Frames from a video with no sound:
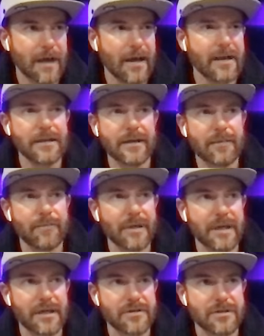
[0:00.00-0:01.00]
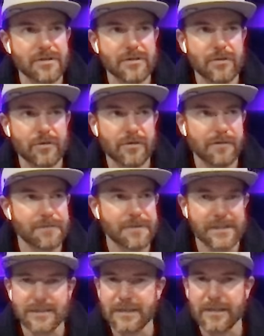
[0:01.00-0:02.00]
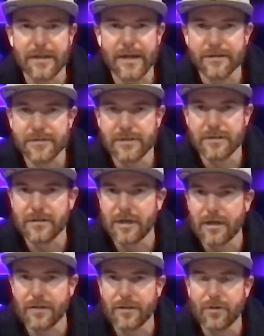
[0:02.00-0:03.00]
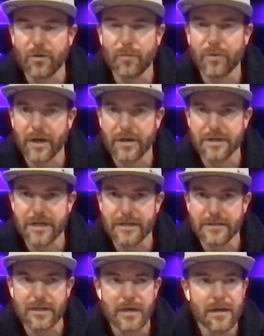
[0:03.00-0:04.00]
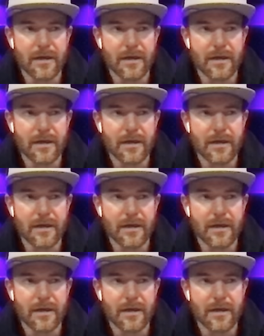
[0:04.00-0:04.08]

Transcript: I ended up being just north of 60,000 on the whole project